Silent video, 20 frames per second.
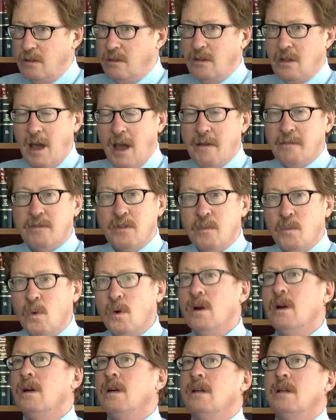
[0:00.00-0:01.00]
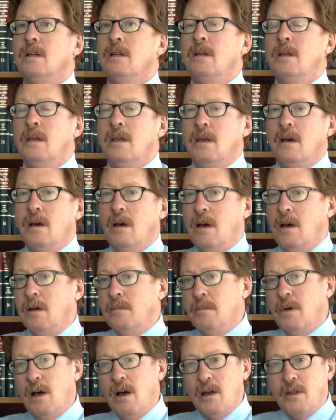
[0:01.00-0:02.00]
time from work,
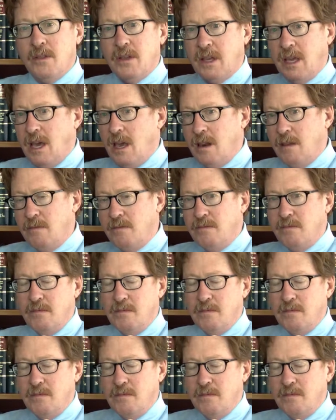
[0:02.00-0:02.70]
all the kind of